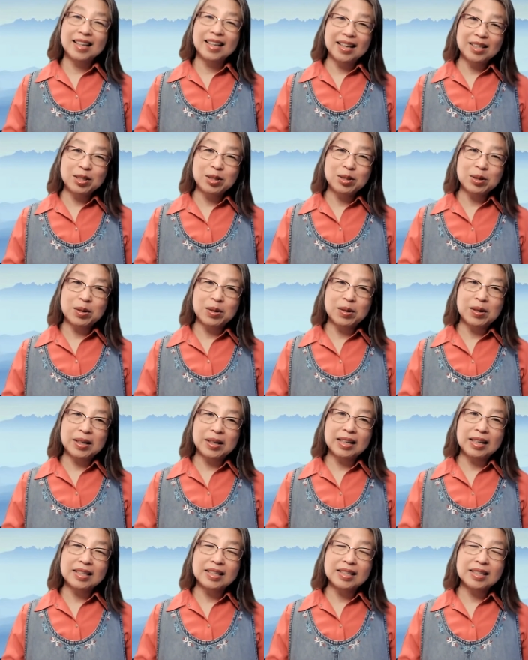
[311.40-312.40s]
and
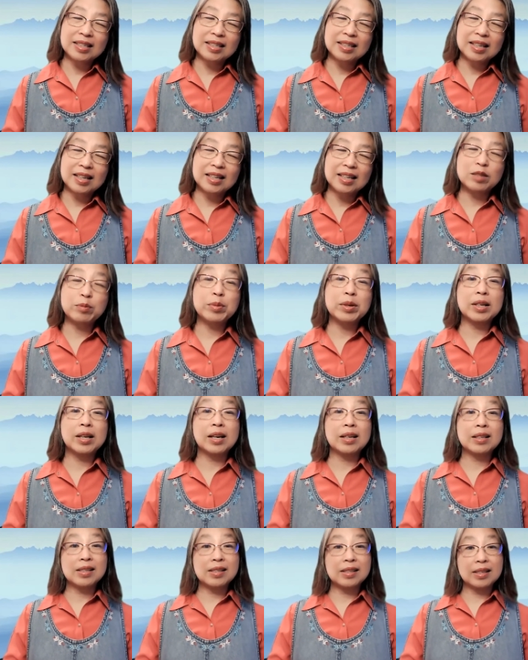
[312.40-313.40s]
joy is
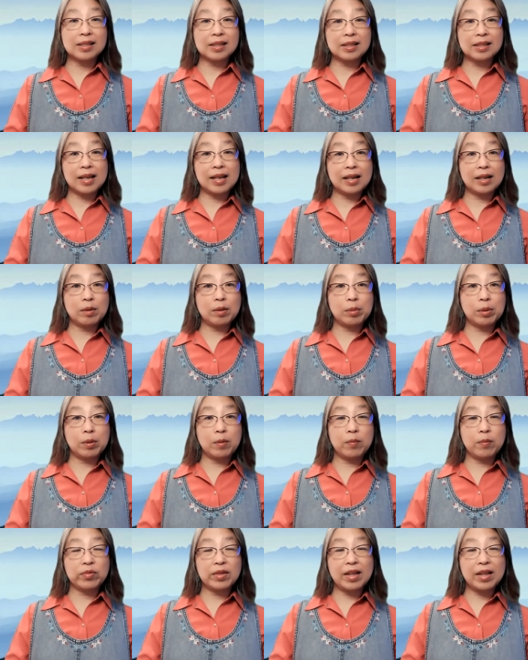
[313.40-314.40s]
become
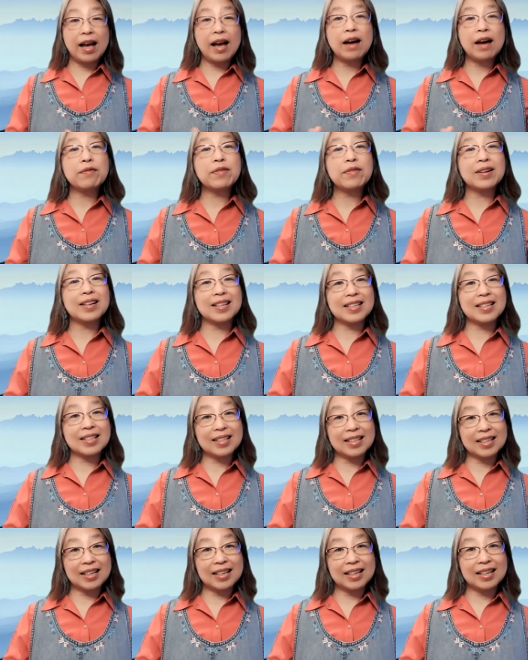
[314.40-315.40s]
sustainable
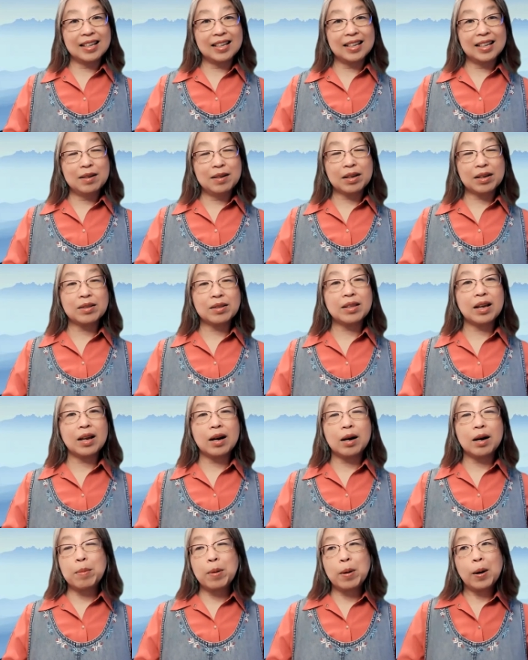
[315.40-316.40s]
effortlessly because they
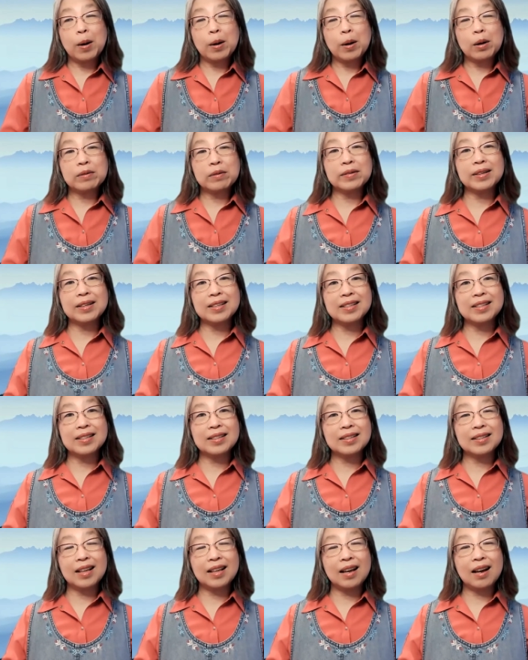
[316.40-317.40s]
are part of
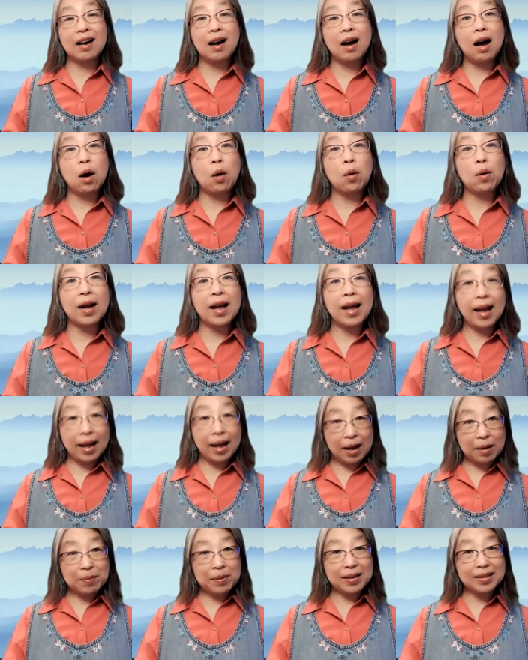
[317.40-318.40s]
us. They are our
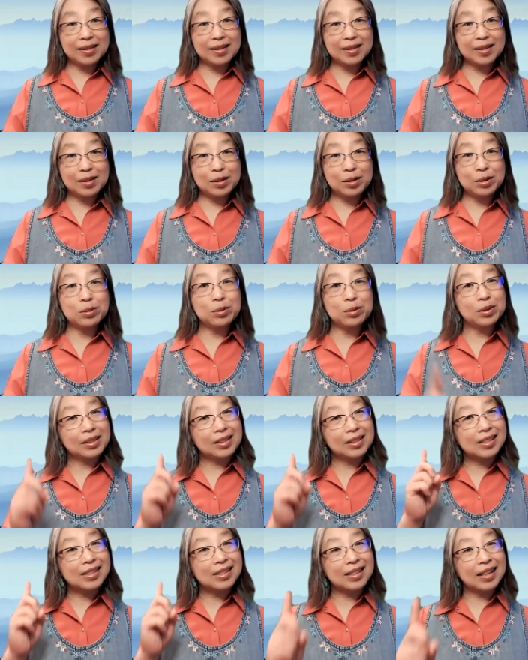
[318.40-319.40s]
habits to
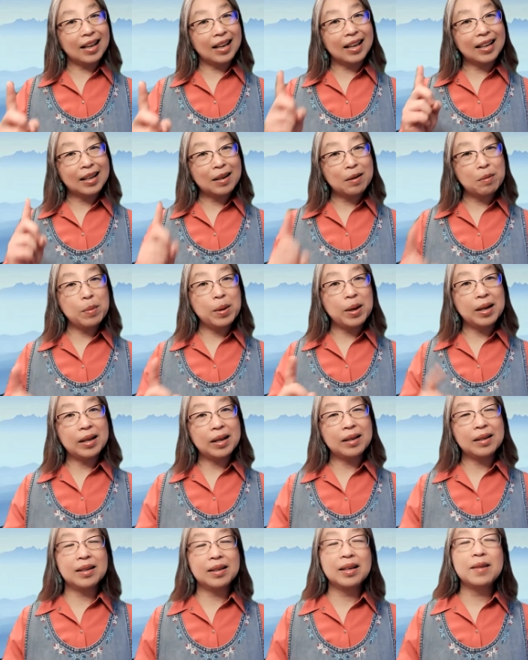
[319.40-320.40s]
stay
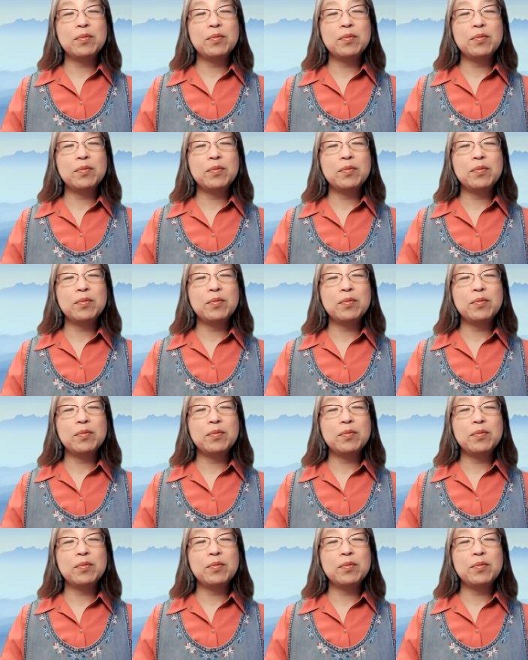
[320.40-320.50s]
committed